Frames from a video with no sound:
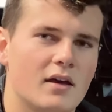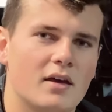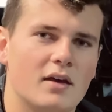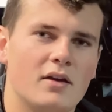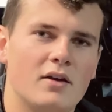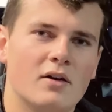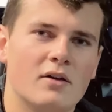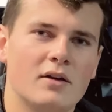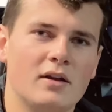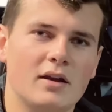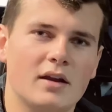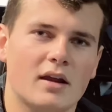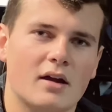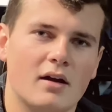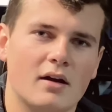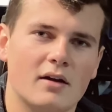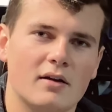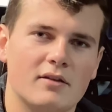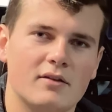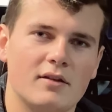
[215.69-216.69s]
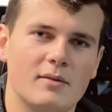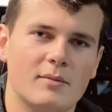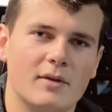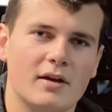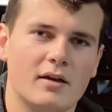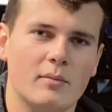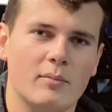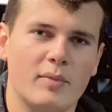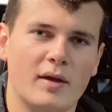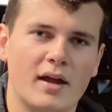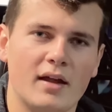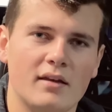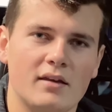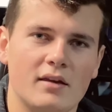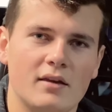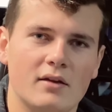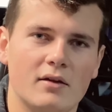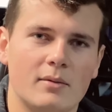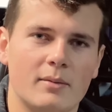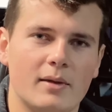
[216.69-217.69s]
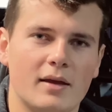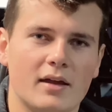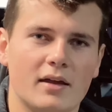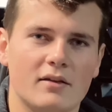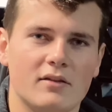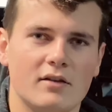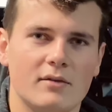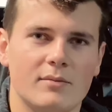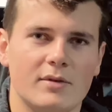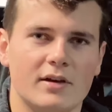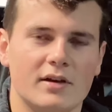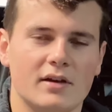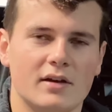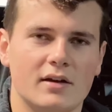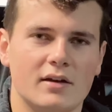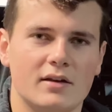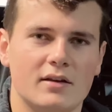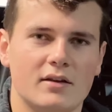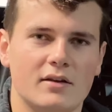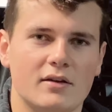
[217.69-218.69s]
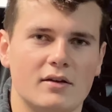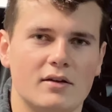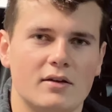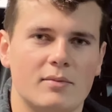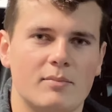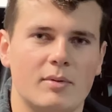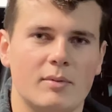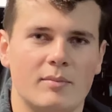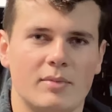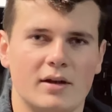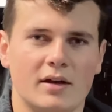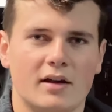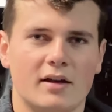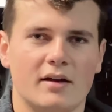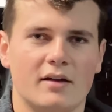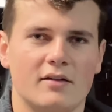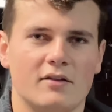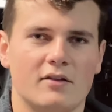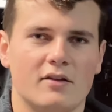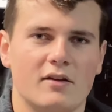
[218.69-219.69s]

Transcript: You don't need the car to seem like a bad deal, make it seem like a good deal, but be honest.